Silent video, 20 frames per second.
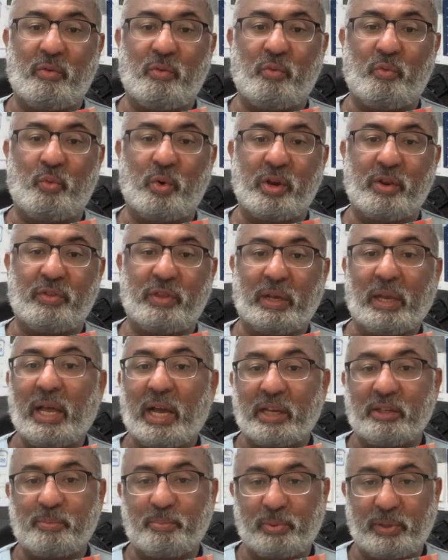one of the
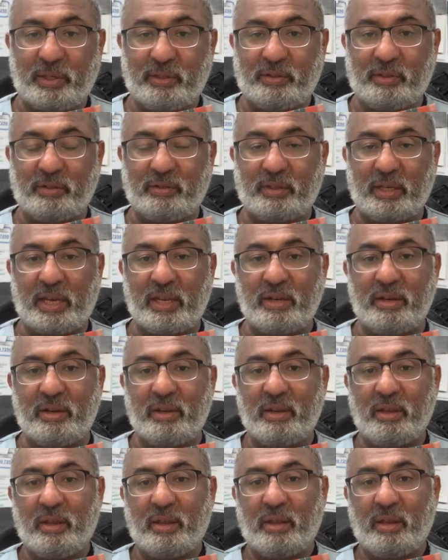last places
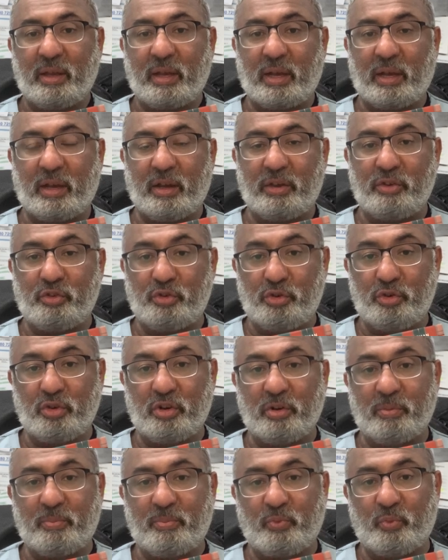in
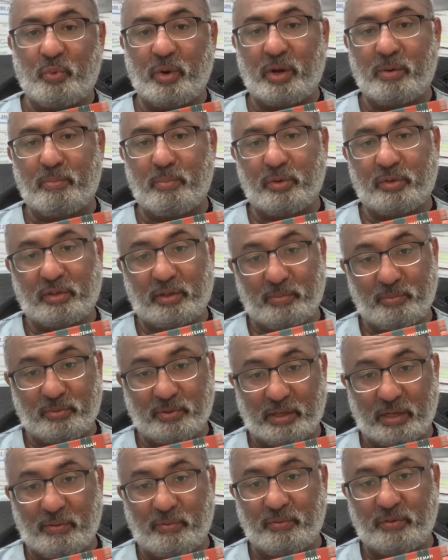Europe where
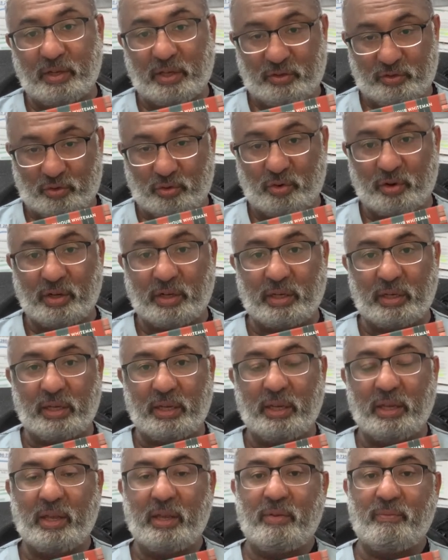Muslims lived historically.